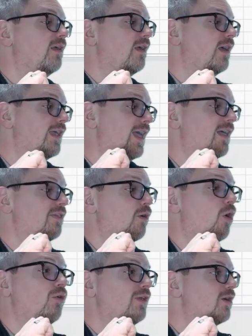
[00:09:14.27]
again, they're
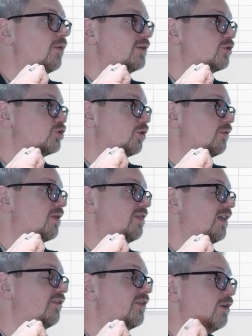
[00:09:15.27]
only going to show the
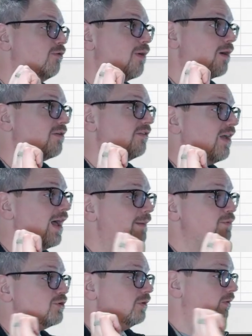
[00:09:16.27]
things that you marked as
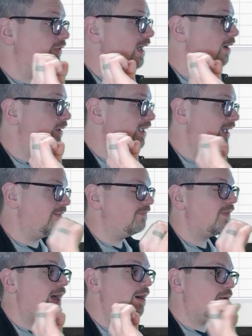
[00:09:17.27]
optional. Now again,
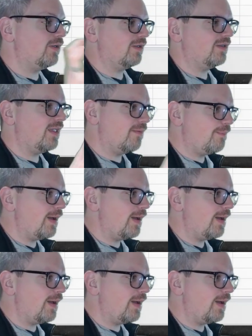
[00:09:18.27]
I want to kind of